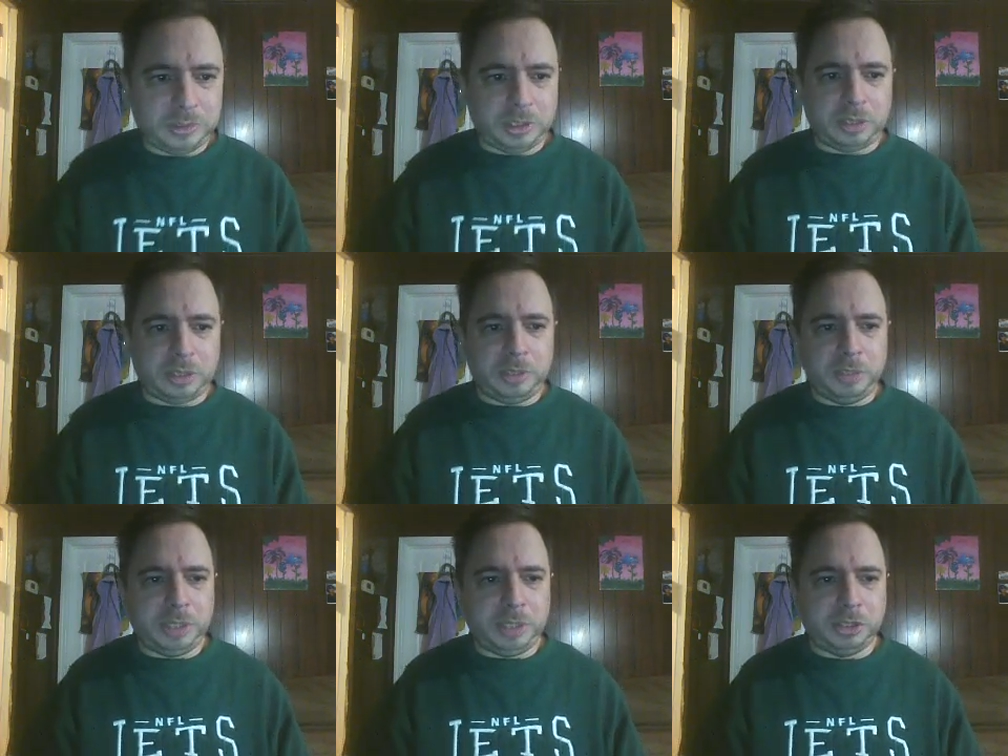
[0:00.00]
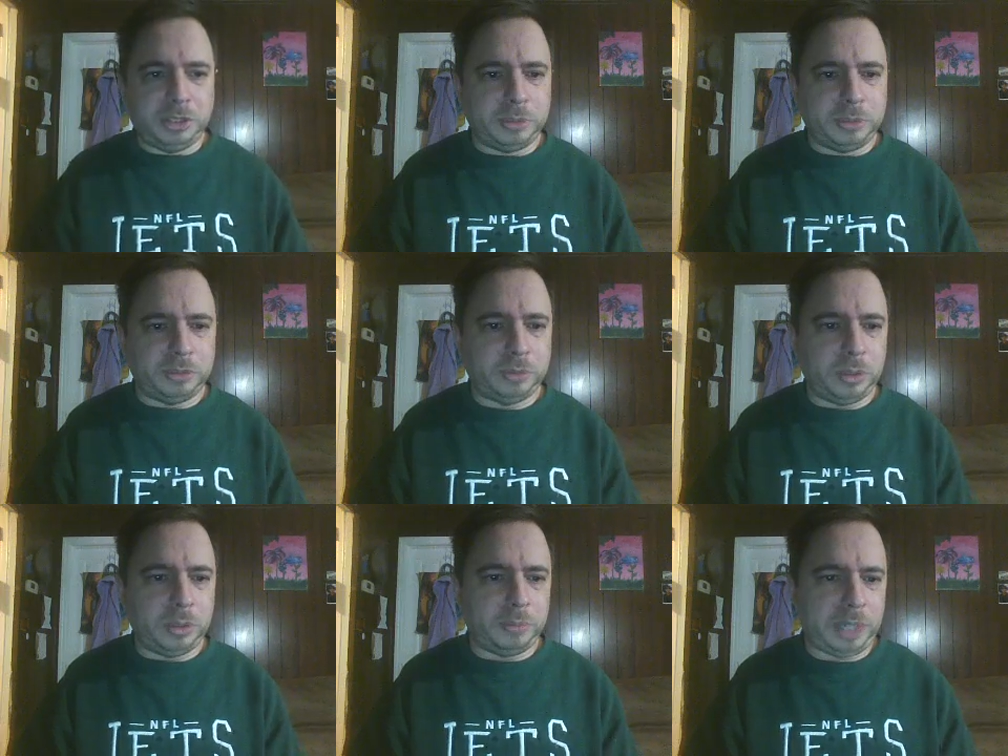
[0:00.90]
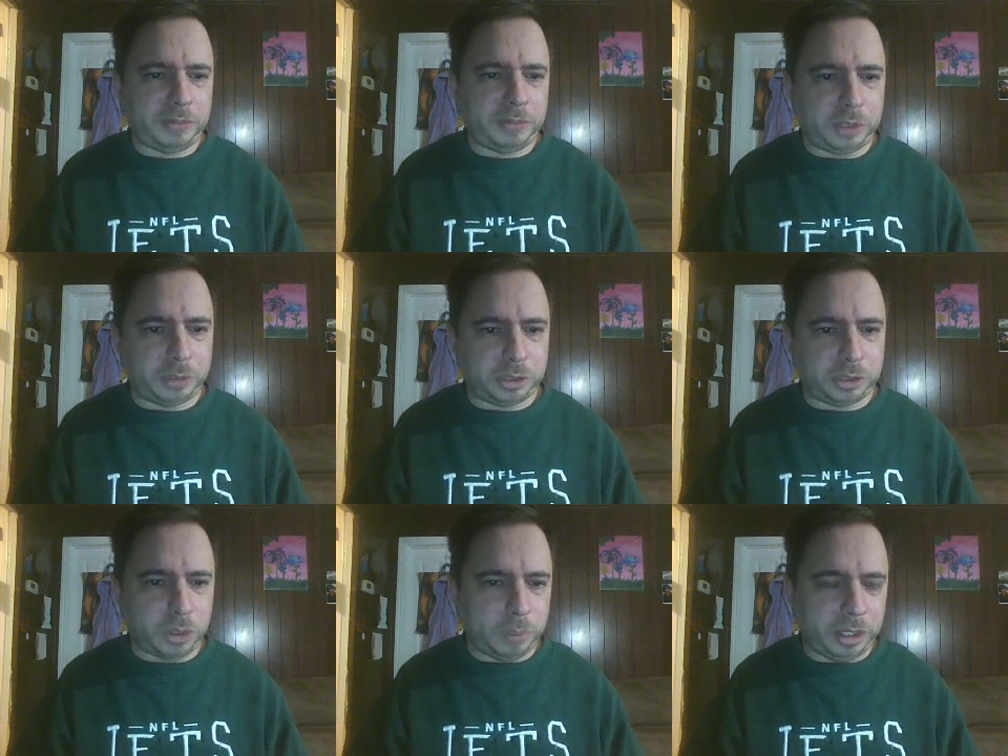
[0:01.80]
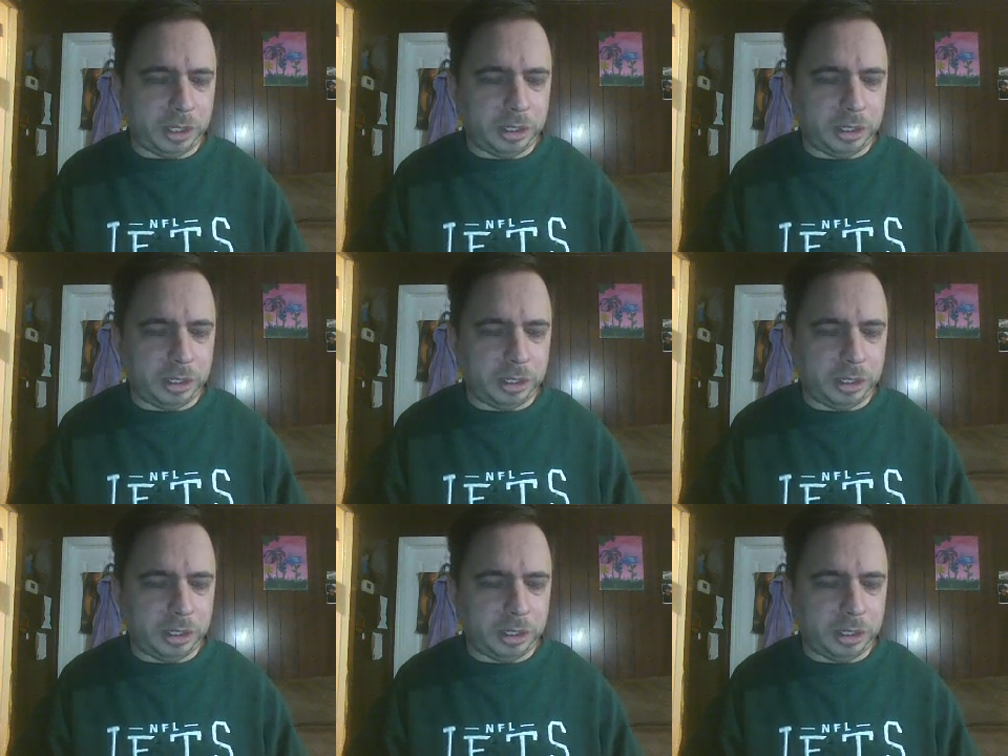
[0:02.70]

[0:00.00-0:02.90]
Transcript: and uh, Ethan Page is dumped to the floor. Mack falls with a tope.